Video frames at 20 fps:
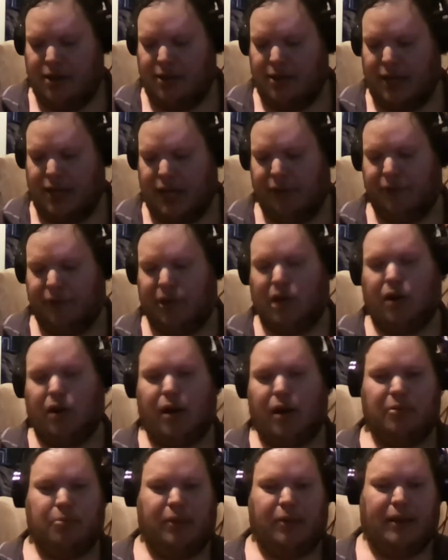even though I'm
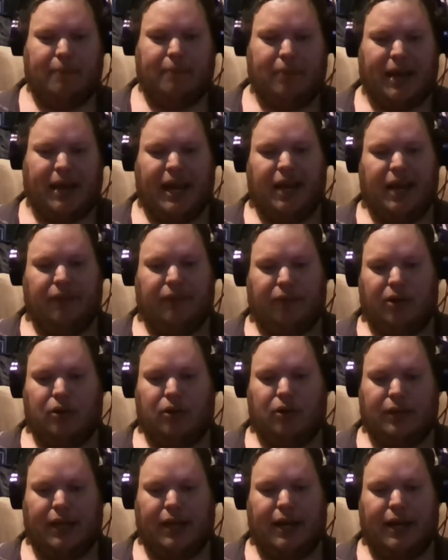gonna be in pain for the whole
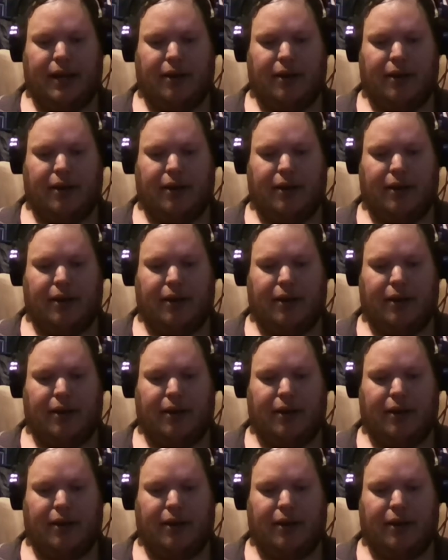day,